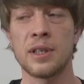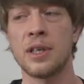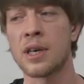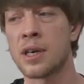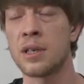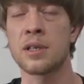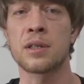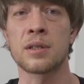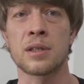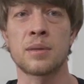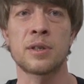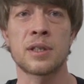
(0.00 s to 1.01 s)
I'm used to
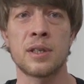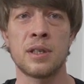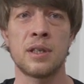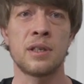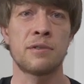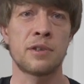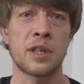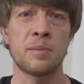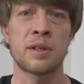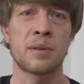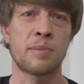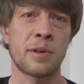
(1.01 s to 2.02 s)
working with machines that
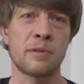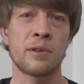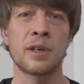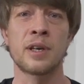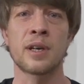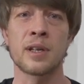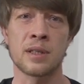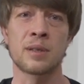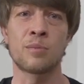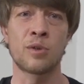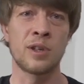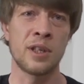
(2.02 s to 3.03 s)
are a little
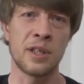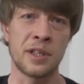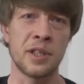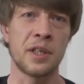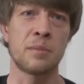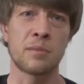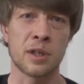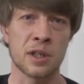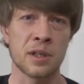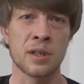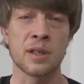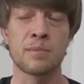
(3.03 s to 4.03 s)
quieter, almost
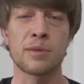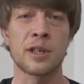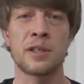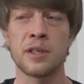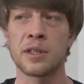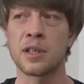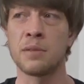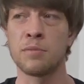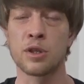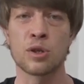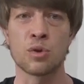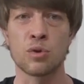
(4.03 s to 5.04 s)
silent, but this
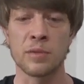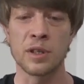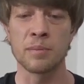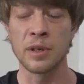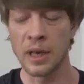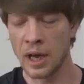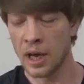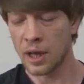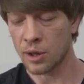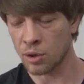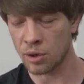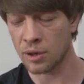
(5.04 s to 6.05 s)
sound doesn't
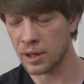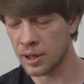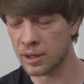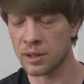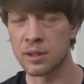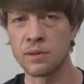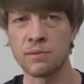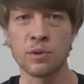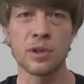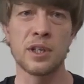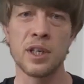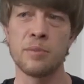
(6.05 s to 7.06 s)
interfere. I can
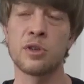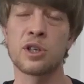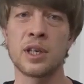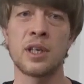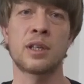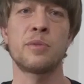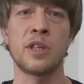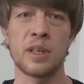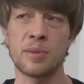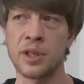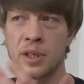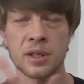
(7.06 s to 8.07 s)
easily talk to the
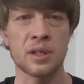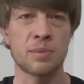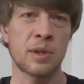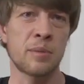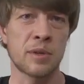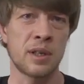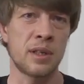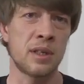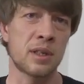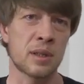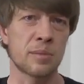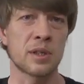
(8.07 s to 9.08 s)
client or to
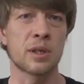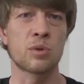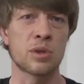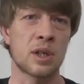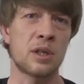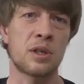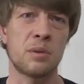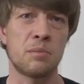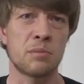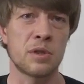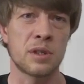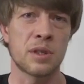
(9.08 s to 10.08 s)
the other artist.
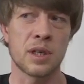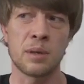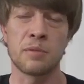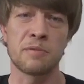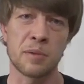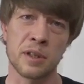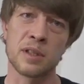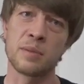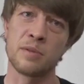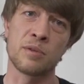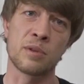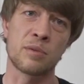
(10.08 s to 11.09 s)
It doesn't
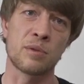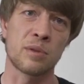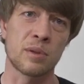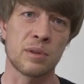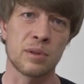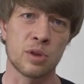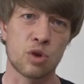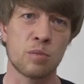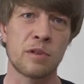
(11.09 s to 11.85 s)
bother me at all.